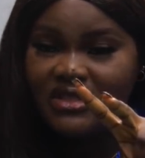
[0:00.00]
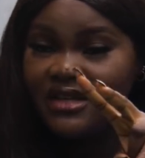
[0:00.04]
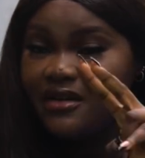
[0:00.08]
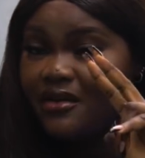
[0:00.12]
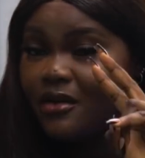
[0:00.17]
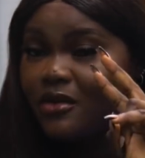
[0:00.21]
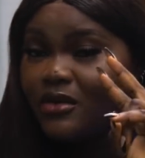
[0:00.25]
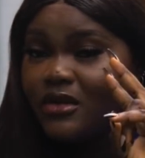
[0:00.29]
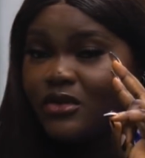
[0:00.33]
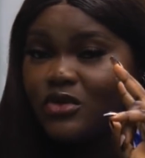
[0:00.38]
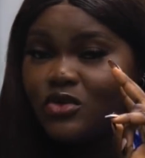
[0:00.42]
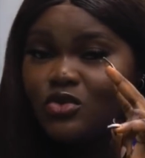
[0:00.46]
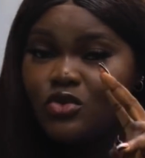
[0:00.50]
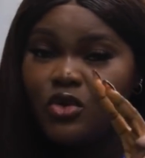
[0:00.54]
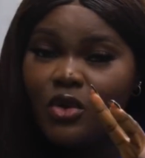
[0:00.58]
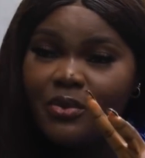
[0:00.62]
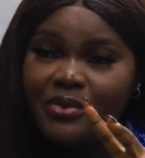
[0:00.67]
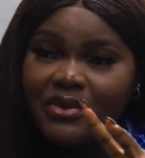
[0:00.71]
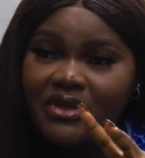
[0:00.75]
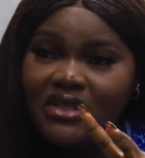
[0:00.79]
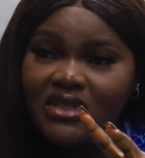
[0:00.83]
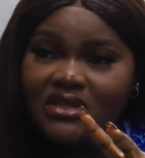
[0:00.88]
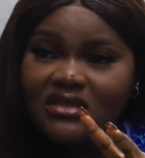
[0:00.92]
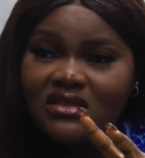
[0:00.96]
There are only two
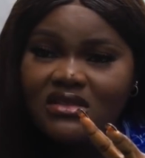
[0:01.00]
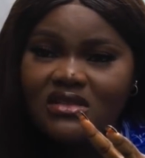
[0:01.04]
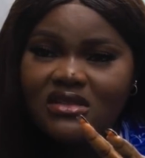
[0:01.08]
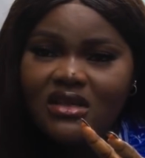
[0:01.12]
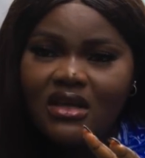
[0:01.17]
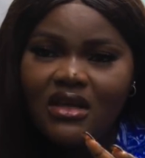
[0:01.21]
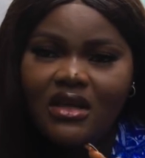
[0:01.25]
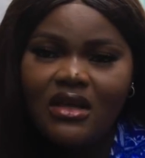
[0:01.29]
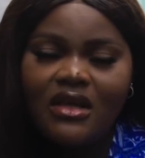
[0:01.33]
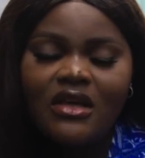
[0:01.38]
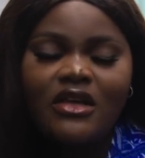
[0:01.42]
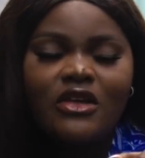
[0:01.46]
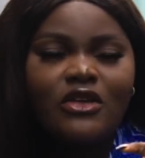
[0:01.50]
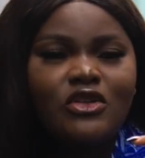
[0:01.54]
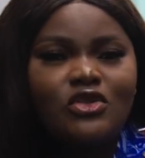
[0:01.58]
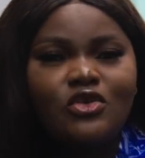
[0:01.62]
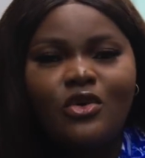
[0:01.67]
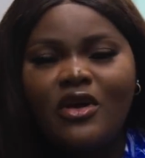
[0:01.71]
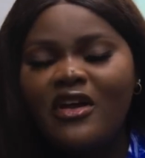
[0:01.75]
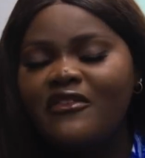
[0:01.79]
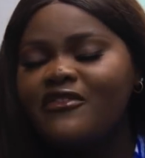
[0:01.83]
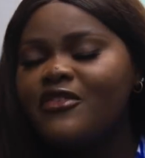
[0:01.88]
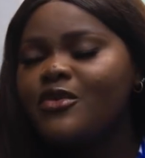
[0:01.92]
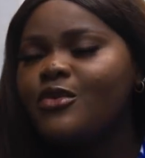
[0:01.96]
openings,
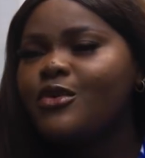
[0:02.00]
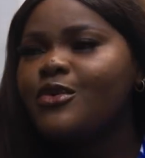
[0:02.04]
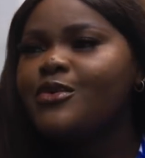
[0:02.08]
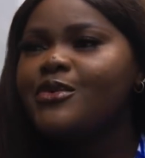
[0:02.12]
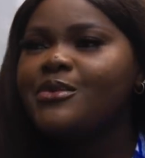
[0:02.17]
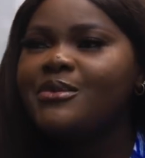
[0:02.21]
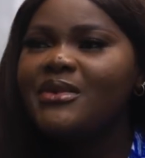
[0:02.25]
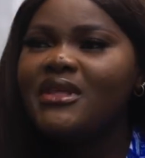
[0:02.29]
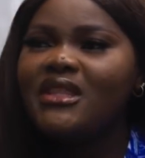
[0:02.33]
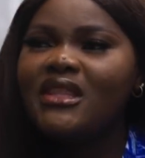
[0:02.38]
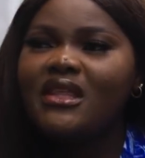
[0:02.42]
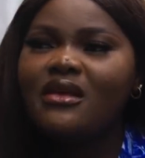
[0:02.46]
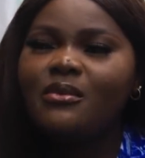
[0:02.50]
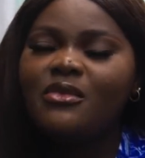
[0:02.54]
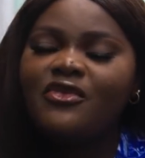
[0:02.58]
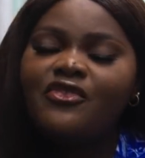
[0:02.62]
so everyone will be there.